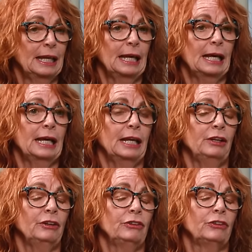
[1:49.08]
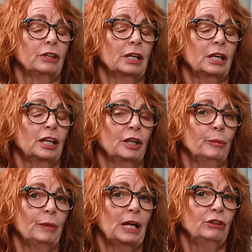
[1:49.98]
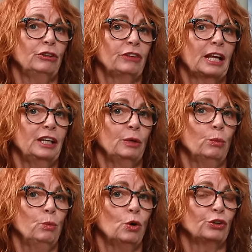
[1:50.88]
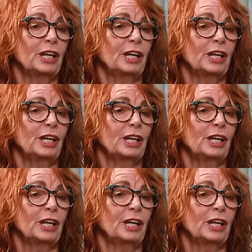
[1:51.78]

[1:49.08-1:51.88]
and understanding what